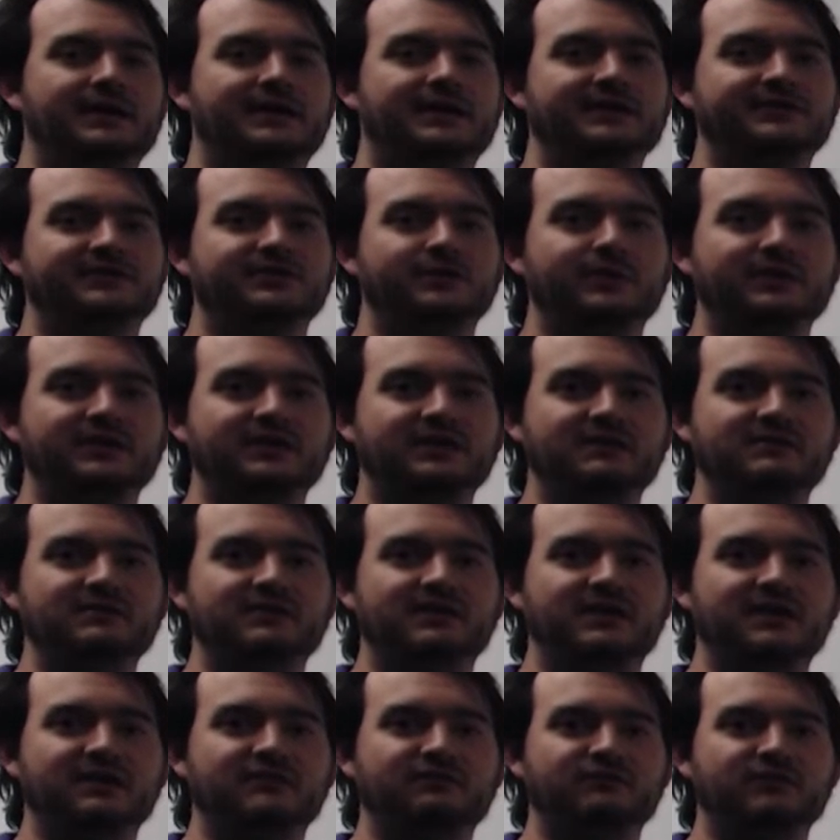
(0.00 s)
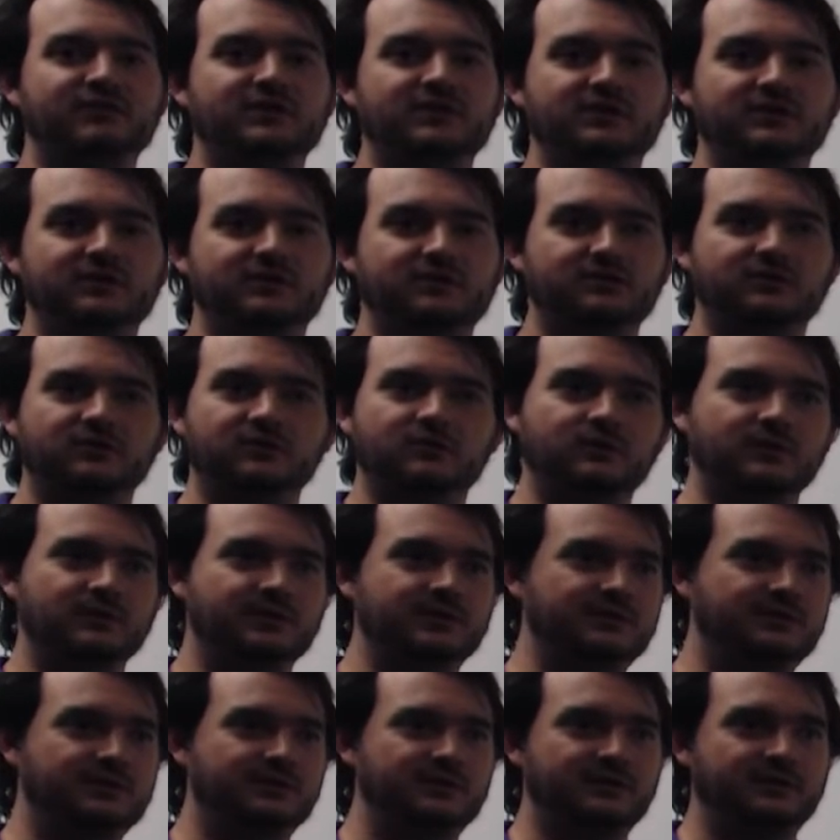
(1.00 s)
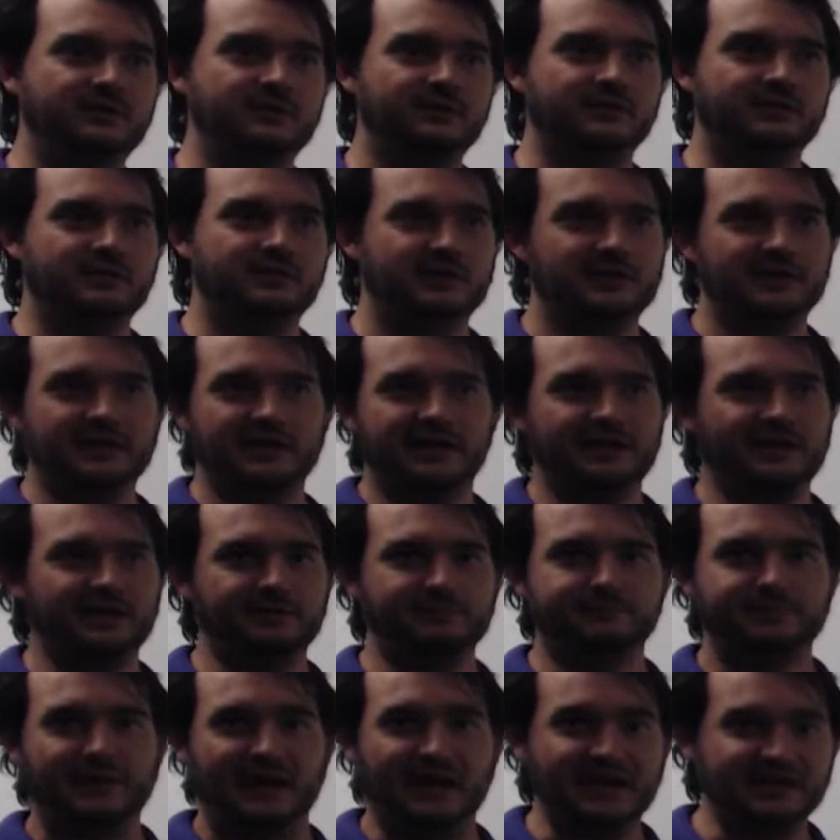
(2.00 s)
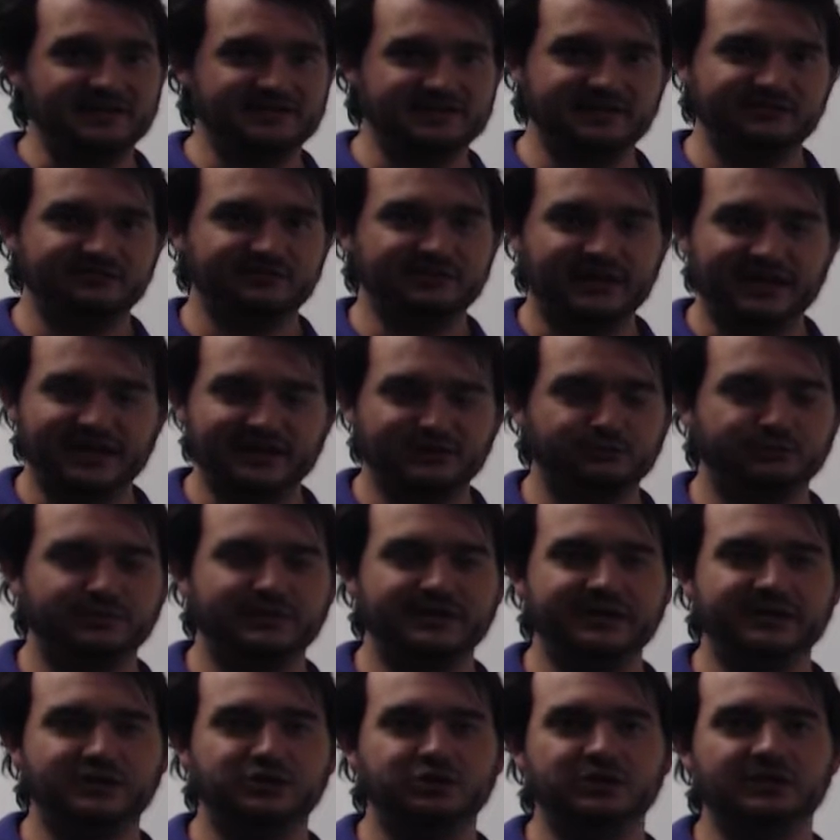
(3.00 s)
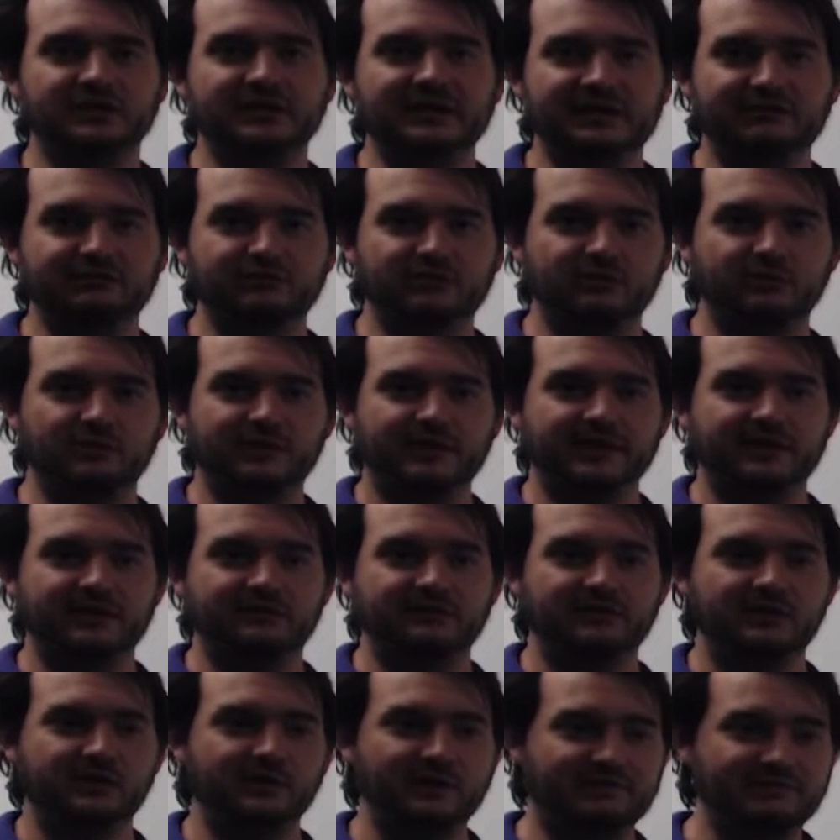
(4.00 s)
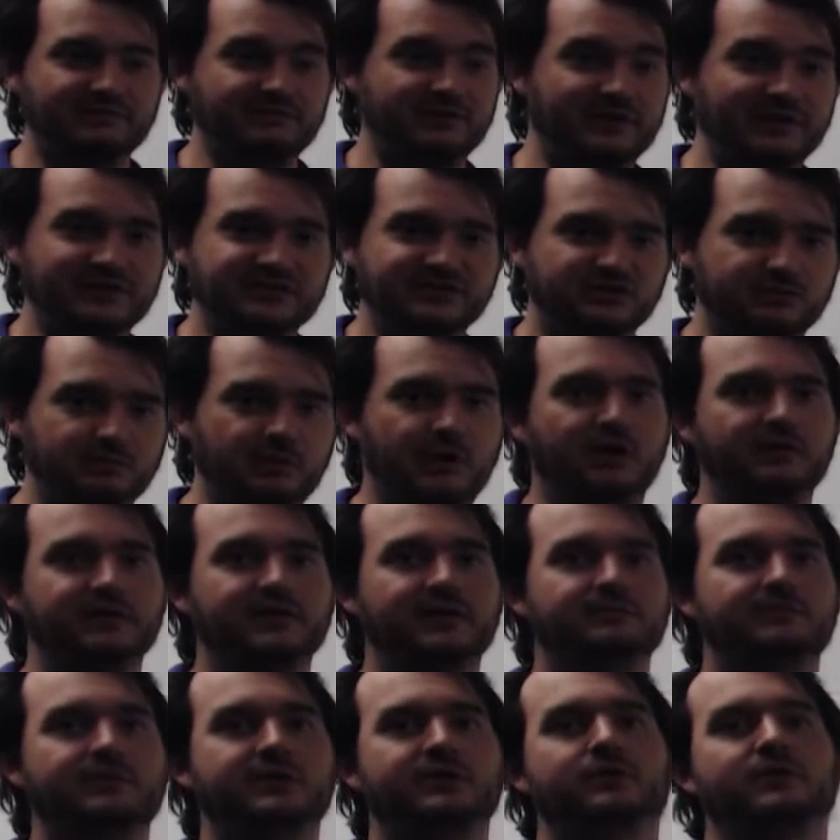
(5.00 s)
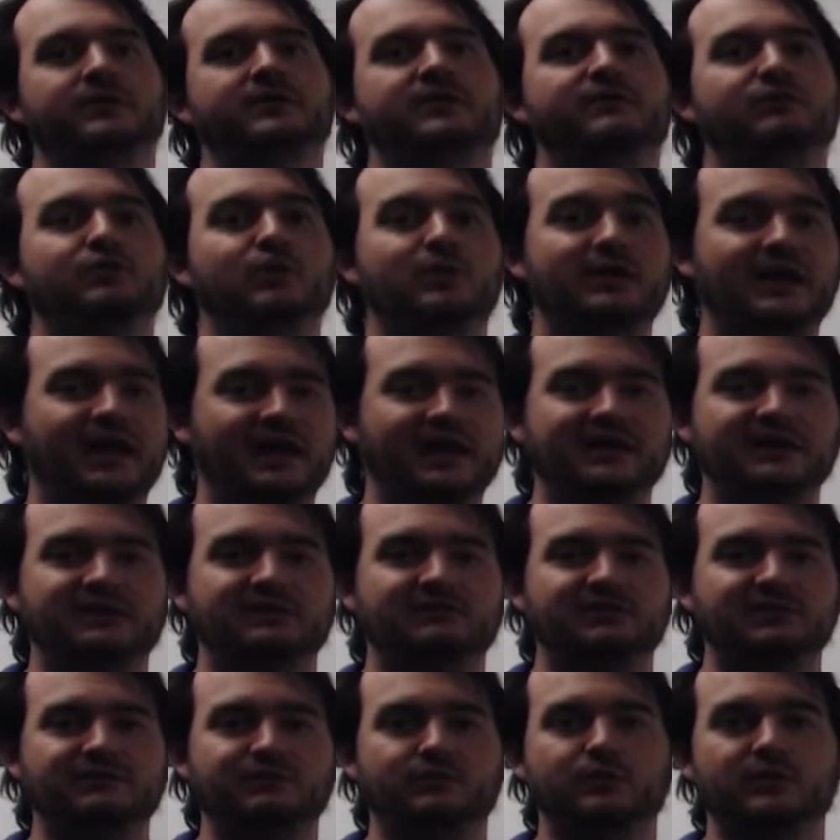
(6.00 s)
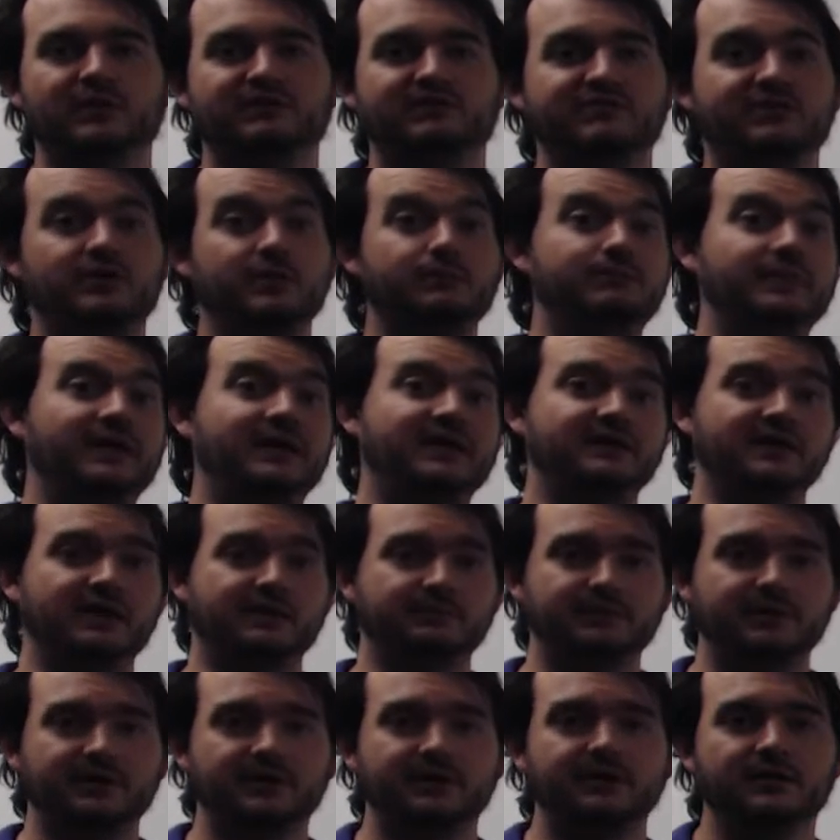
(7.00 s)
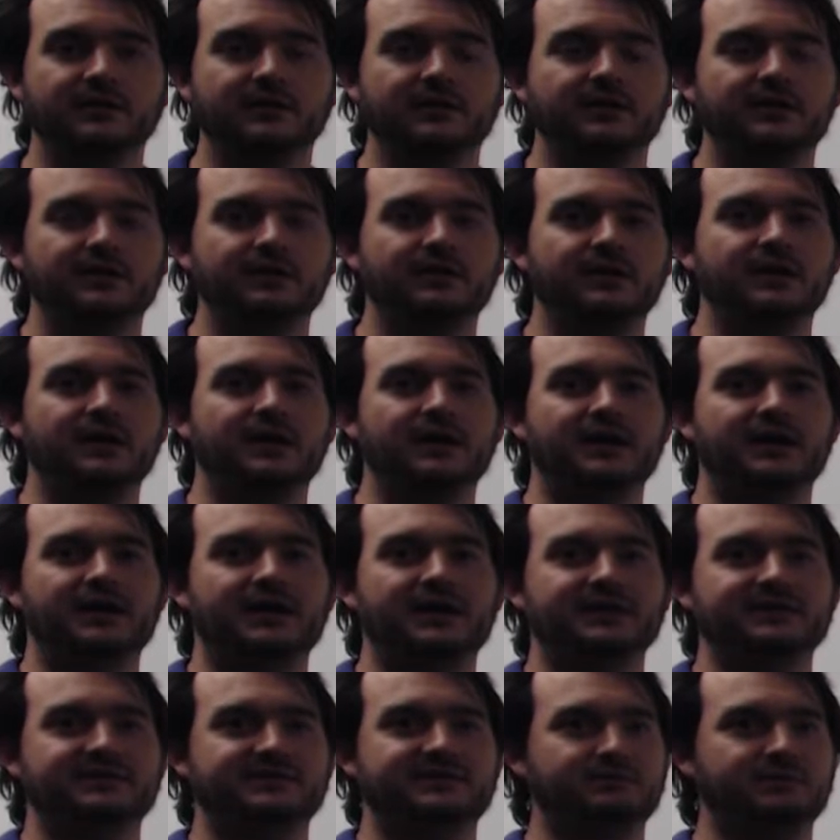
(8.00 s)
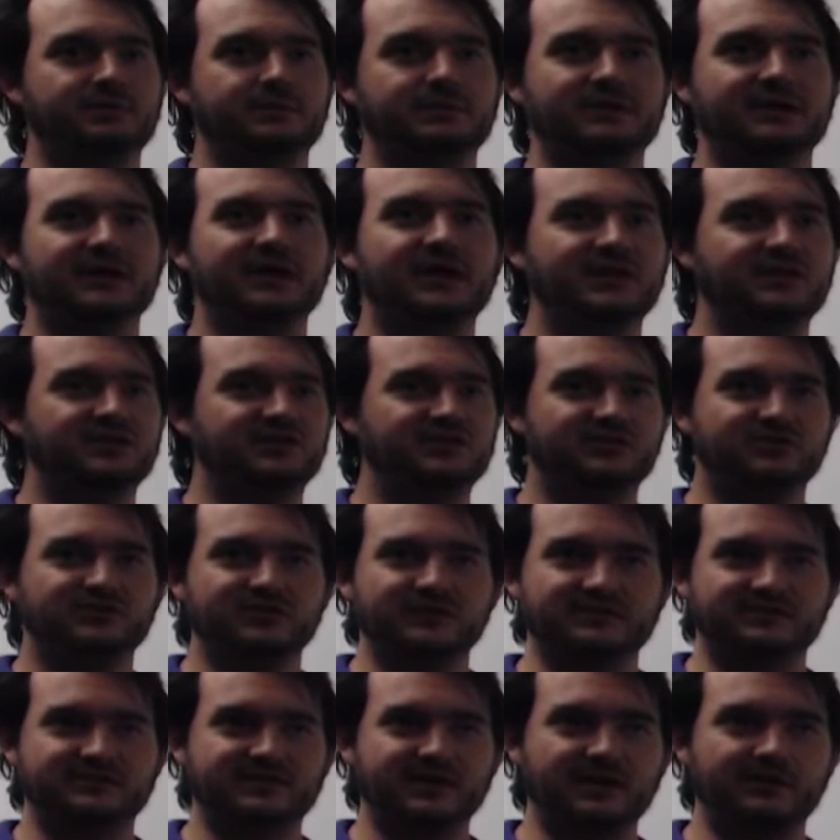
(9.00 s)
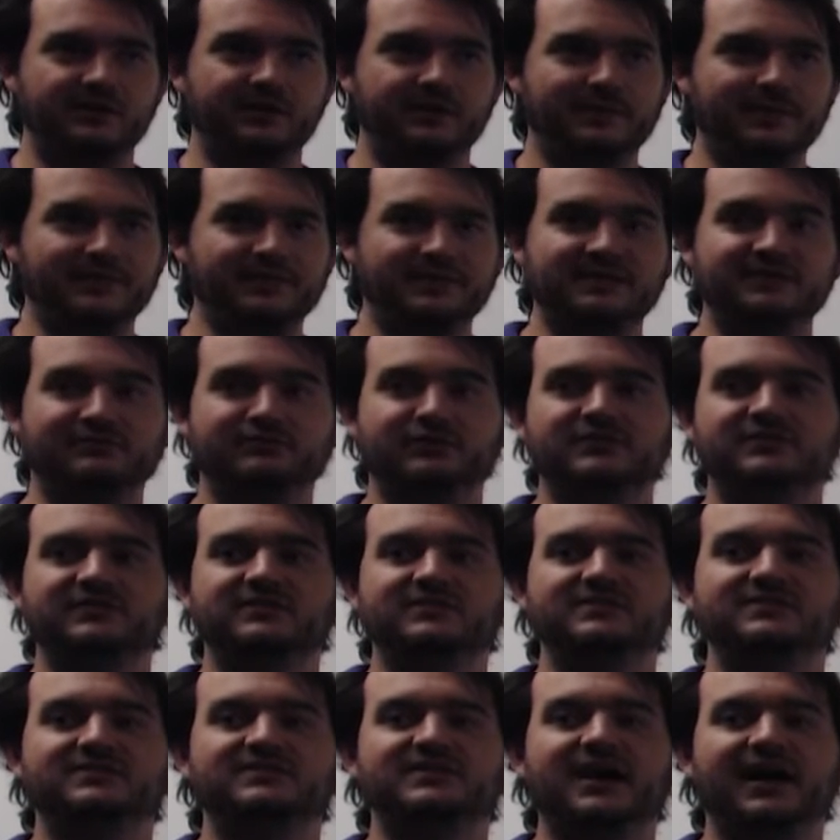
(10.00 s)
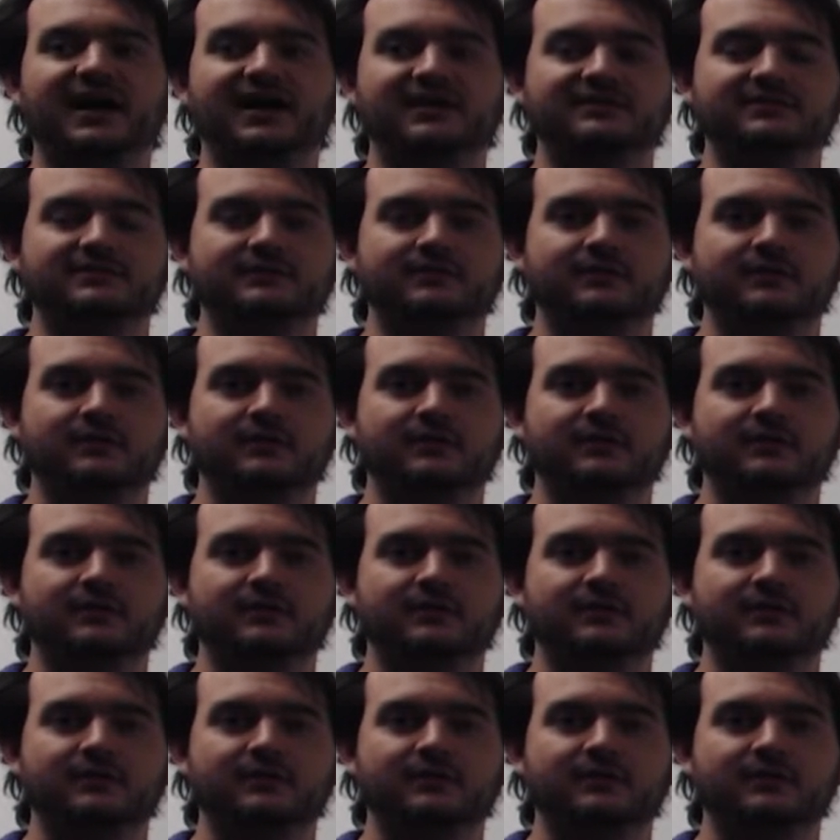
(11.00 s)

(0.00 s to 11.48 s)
So it can give you positive class prediction even when you have a very small number, or it can give you a negative even when you have a very big number, simply because it's caring about the differences in size.